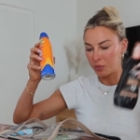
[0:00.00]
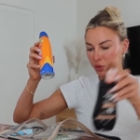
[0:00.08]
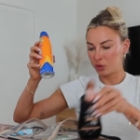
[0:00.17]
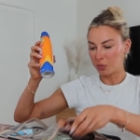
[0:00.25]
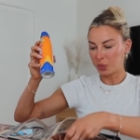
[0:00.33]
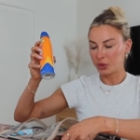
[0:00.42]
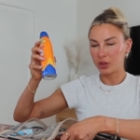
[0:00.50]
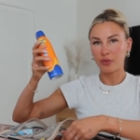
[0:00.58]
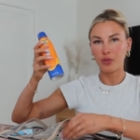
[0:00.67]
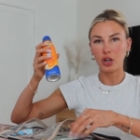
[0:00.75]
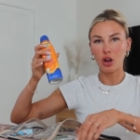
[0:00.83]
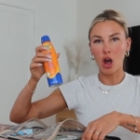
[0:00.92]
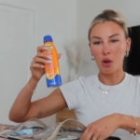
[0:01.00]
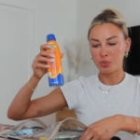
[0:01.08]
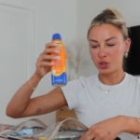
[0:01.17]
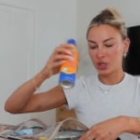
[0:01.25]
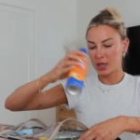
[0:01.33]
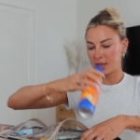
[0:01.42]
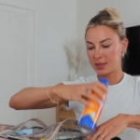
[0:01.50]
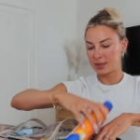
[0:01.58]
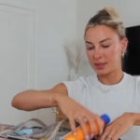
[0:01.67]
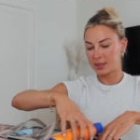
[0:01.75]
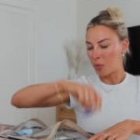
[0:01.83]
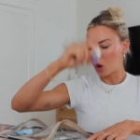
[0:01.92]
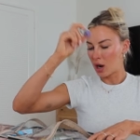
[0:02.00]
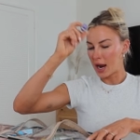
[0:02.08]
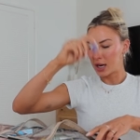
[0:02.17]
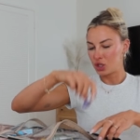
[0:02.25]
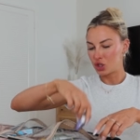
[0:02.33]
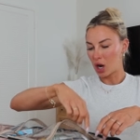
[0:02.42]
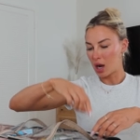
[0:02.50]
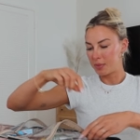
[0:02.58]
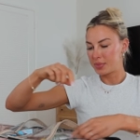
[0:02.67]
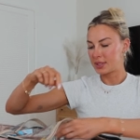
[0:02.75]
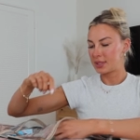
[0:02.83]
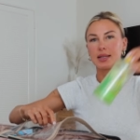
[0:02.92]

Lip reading: multiple different options, more eye drops,